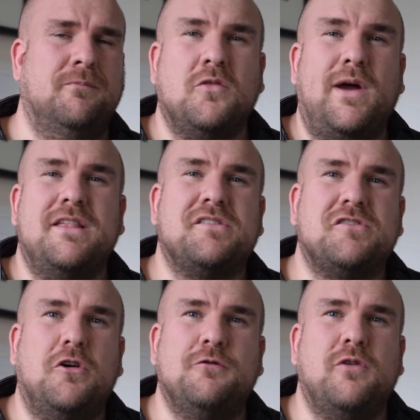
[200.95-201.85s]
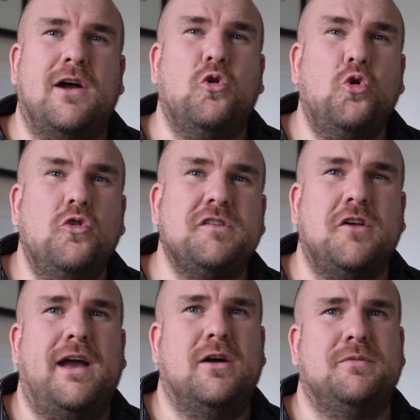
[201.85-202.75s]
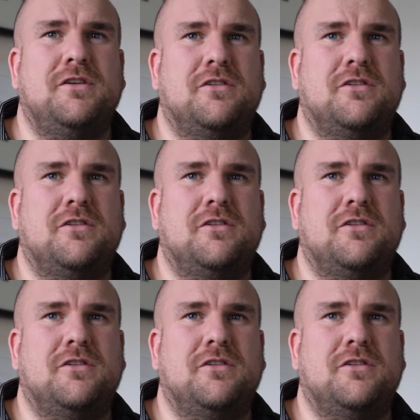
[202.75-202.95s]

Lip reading: The way the software also helps you